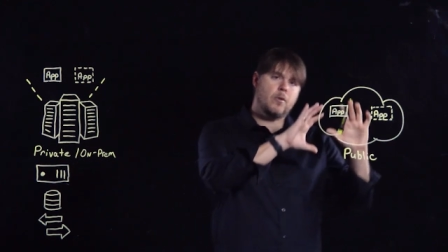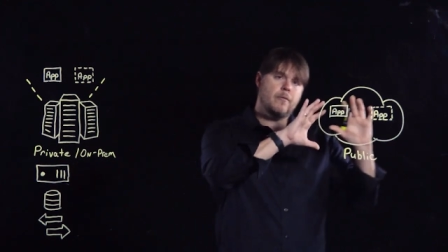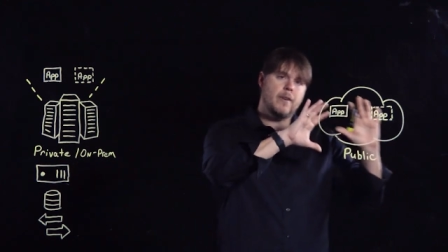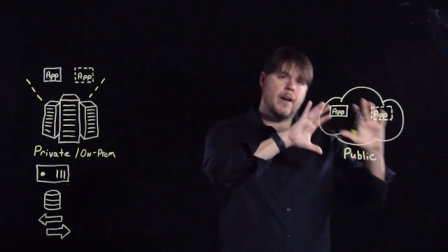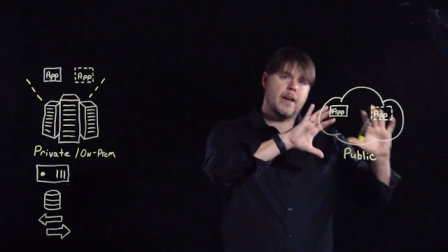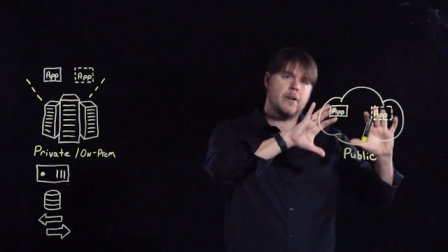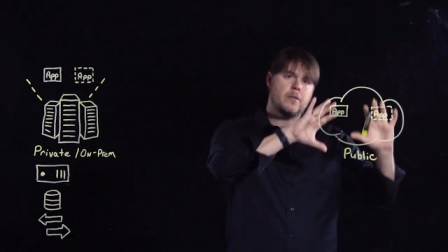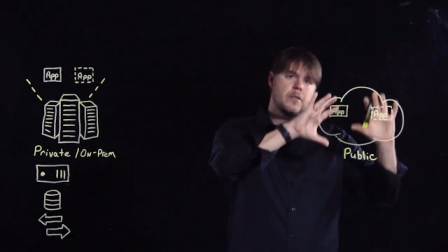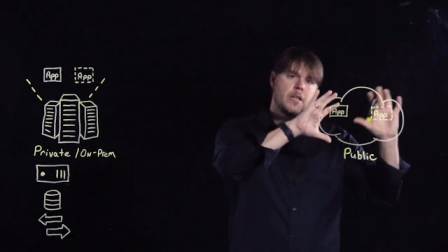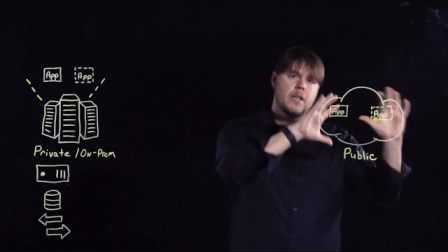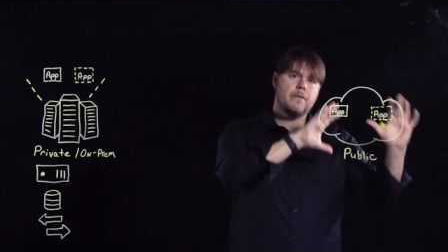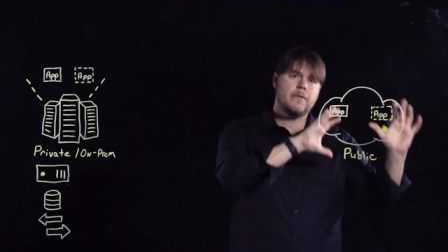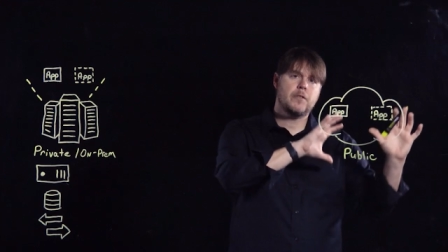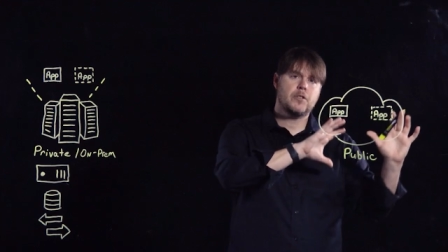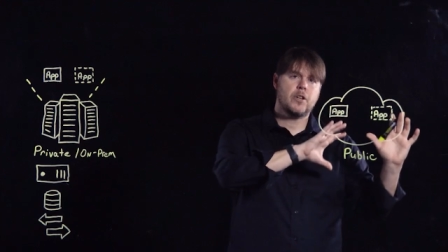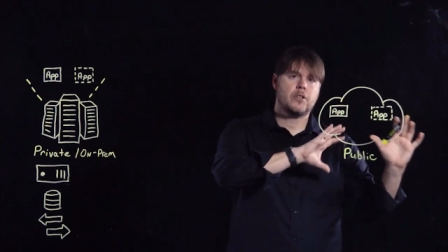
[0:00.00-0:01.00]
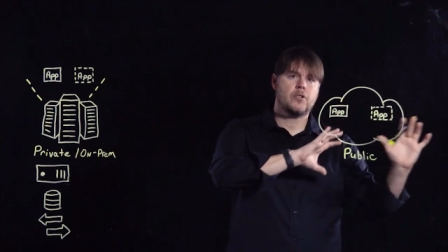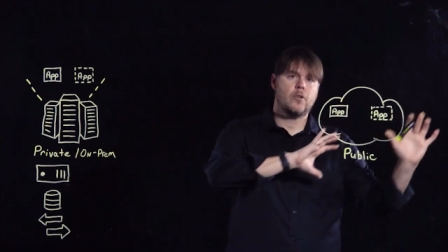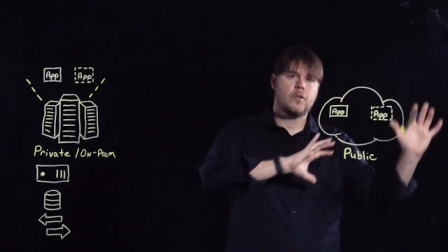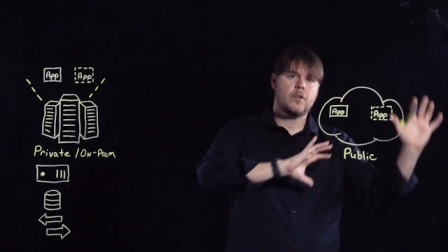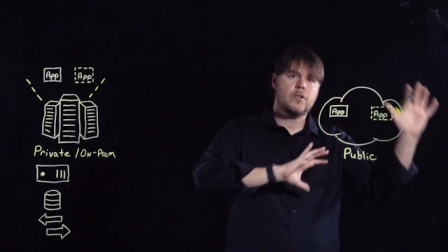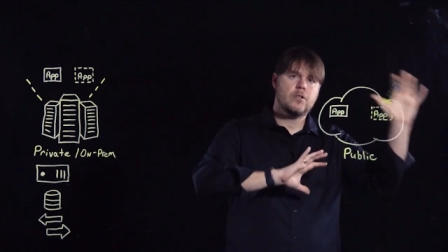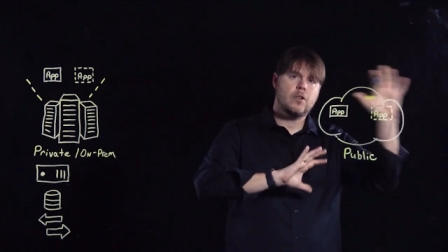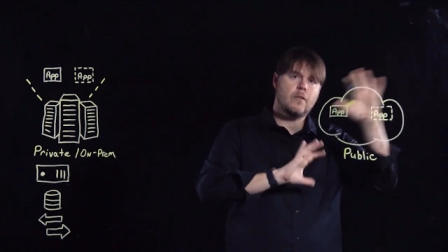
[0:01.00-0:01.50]
provider's infrastructure or
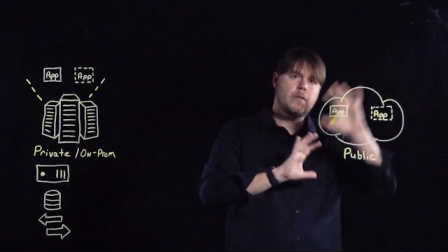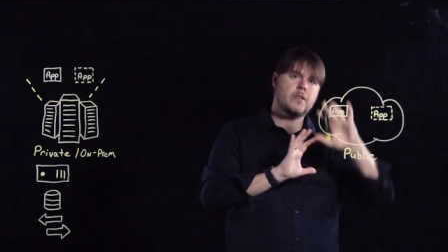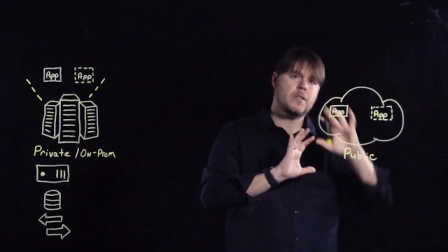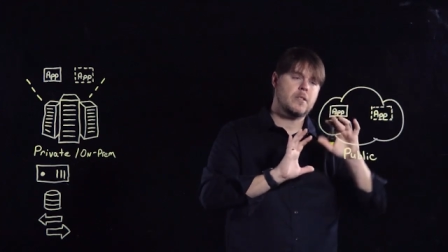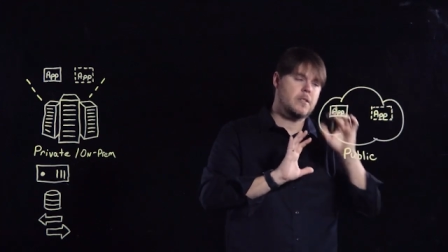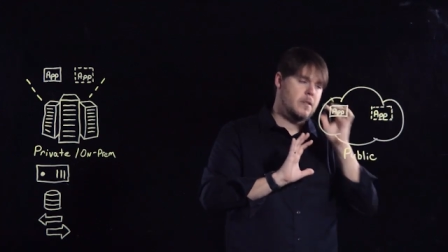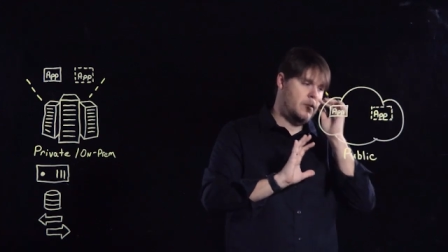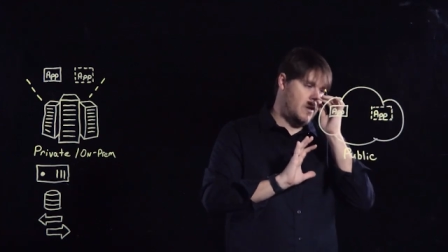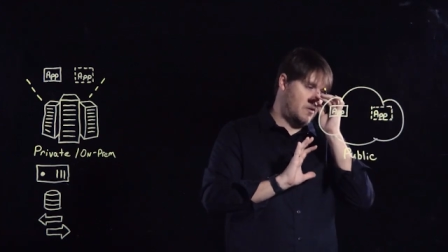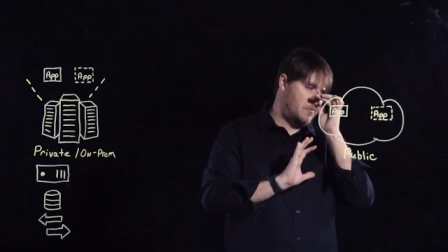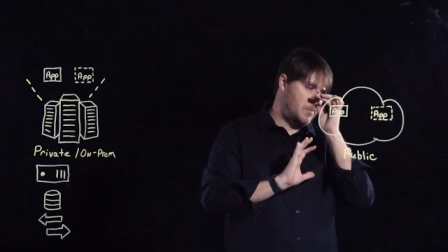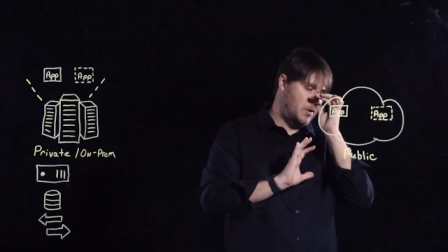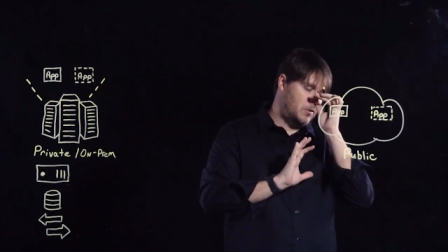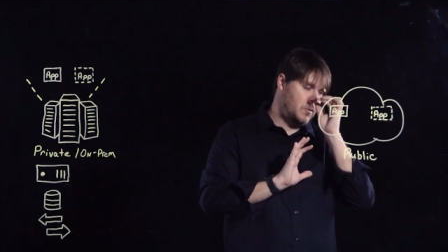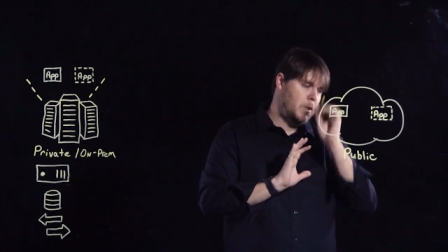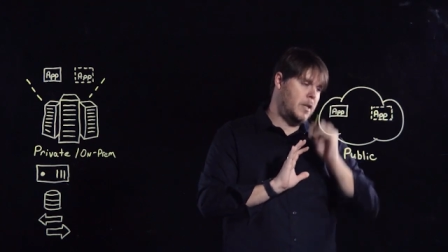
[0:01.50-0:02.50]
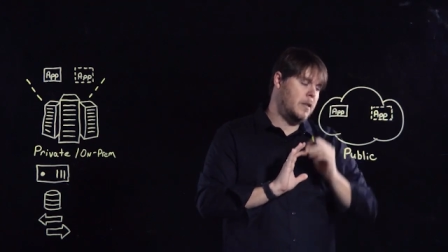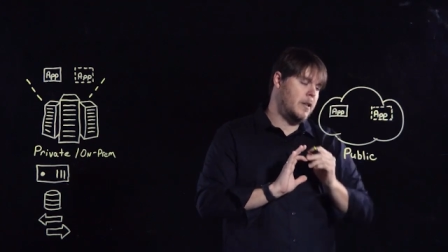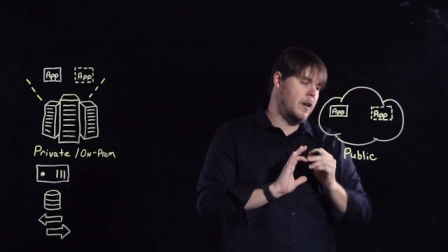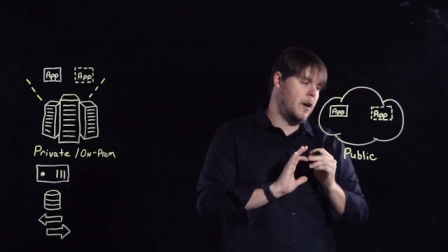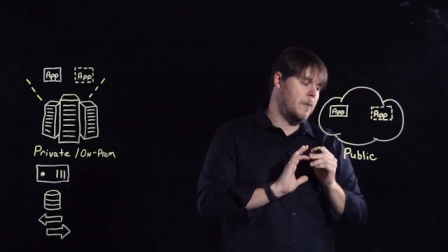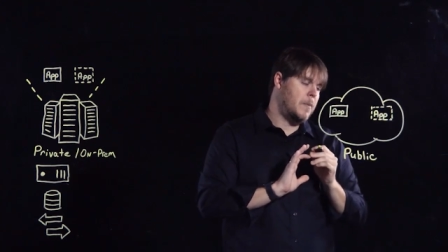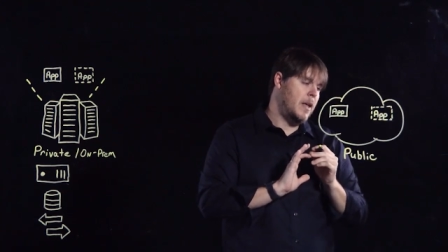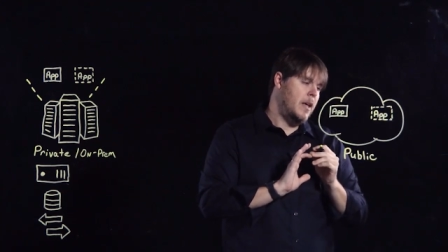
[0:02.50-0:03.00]
the services that are built within
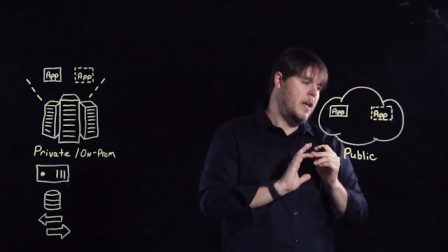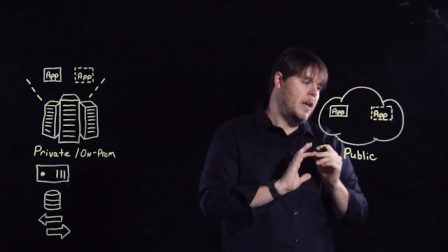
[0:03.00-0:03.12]
there.